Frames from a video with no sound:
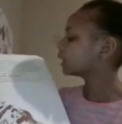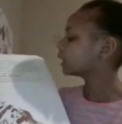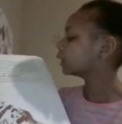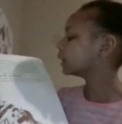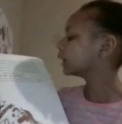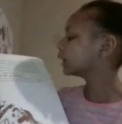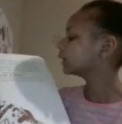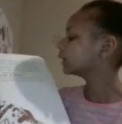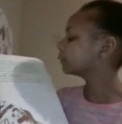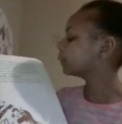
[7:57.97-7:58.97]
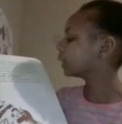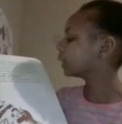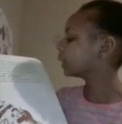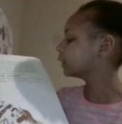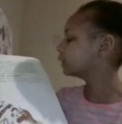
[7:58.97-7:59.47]
candy canes,
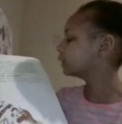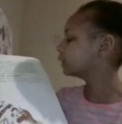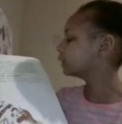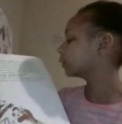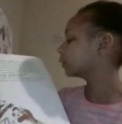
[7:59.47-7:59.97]
berries, and